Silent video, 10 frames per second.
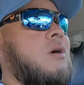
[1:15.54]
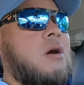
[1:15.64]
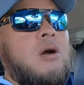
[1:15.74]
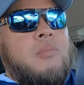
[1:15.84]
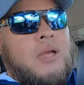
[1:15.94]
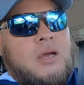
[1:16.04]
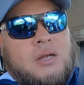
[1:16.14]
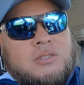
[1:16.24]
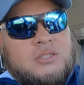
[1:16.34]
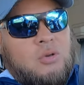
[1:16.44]
oh my
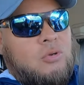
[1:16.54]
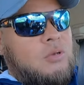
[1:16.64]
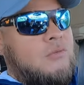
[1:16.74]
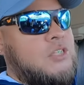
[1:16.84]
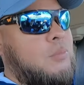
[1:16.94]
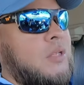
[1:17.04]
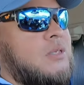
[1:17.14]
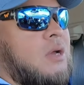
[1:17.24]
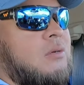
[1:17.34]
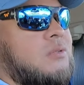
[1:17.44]
God, it's so good. Sheephead
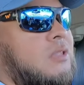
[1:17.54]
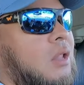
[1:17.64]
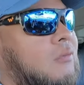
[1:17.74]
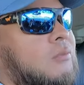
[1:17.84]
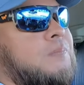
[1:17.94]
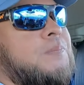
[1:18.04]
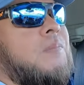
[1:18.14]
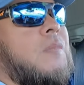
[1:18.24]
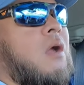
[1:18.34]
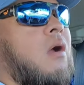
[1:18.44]
tacos, love them.
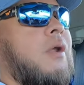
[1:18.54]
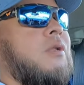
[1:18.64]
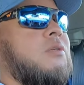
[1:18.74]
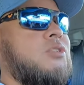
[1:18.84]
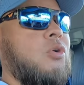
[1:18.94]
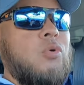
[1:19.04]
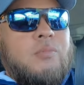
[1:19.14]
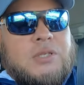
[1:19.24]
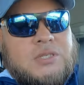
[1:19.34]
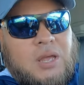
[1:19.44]
All right, so we're
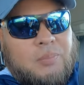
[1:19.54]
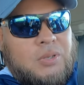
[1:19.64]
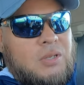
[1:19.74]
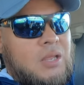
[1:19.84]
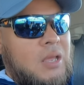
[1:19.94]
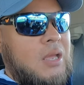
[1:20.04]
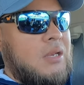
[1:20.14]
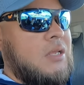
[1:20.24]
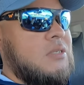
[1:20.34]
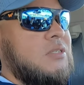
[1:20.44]
gonna be stopping
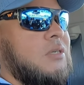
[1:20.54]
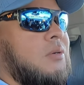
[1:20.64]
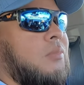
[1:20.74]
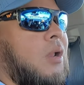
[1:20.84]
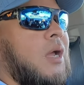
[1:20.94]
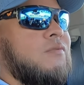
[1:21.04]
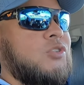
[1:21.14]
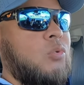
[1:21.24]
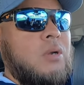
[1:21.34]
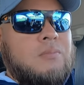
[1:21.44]
and getting some live
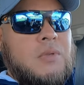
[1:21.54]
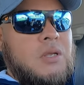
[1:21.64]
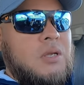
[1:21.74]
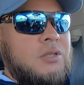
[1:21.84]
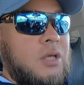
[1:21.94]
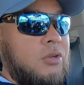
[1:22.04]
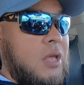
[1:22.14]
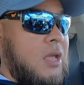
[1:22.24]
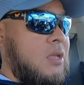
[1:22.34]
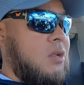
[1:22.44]
shrimp. The other
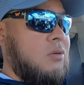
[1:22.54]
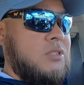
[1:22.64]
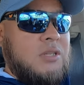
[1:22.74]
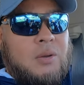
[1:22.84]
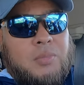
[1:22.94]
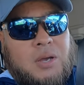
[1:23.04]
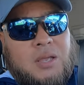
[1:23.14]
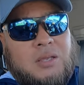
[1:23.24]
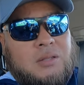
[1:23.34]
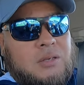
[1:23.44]
day, you know, stopped
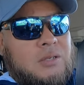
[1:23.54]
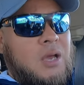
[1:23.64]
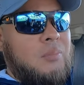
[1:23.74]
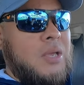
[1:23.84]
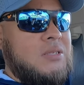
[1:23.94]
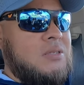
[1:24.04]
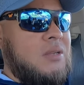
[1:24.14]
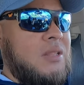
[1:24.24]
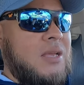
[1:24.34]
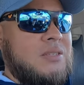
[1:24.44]
by the Yacht
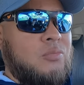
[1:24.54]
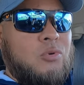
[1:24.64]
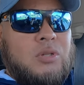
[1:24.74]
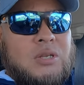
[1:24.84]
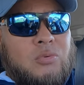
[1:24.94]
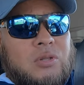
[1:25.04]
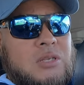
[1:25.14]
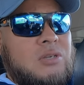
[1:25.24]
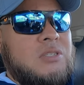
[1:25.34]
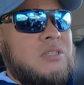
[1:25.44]
Basin and they had some really,
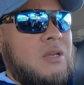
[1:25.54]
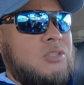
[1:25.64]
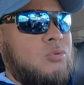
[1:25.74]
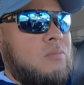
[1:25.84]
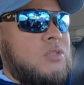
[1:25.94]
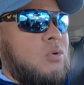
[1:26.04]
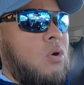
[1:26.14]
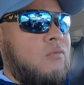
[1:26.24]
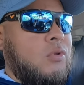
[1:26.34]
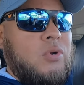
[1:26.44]
really good sized shrimp. So
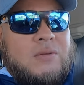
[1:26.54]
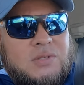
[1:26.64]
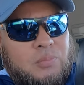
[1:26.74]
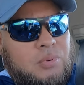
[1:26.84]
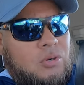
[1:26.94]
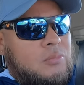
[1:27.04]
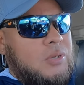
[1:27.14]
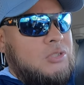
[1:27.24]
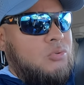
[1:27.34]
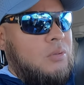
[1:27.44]
hopefully we'll have some really
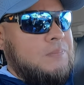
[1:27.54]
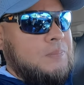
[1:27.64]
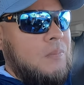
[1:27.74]
big shrimp,